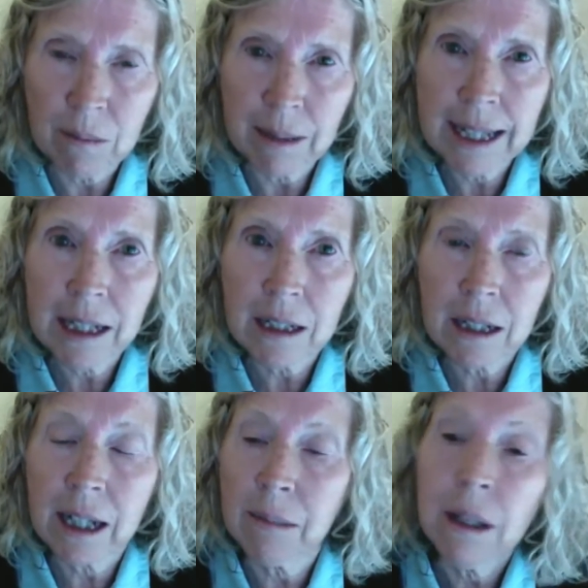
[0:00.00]
ahead of
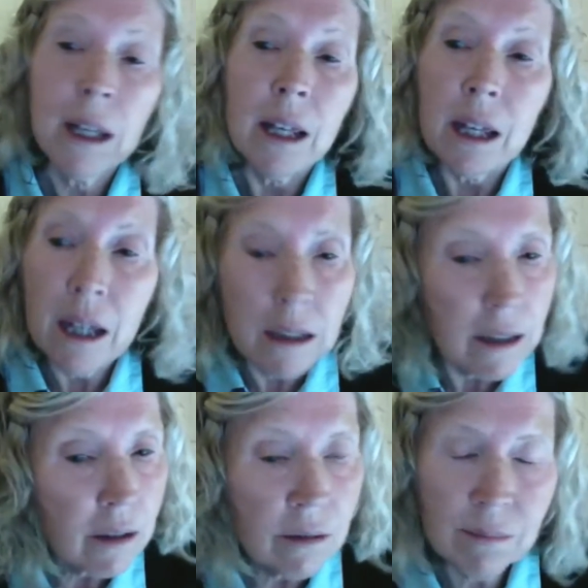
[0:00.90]
time, and
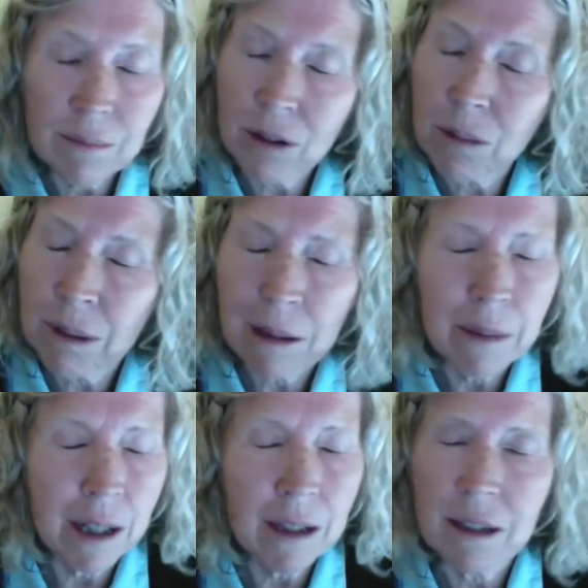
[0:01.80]
you'll be
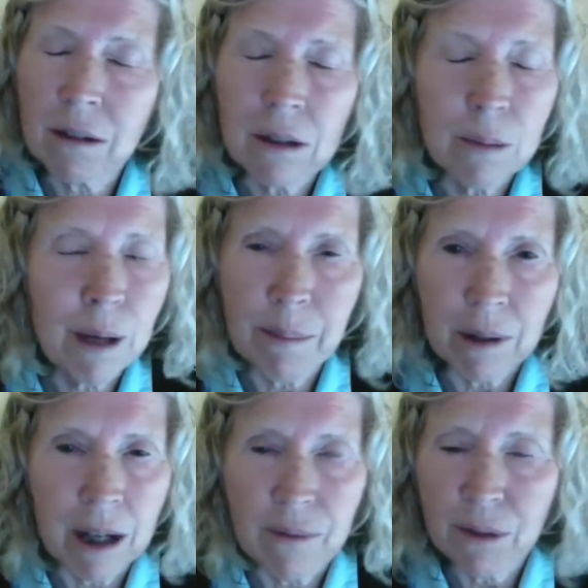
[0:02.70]
amazed. They'll just pop it
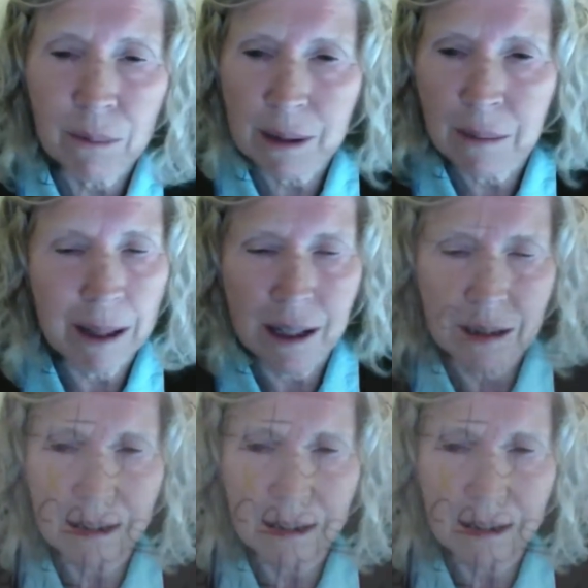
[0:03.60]
off. You'll be amazed.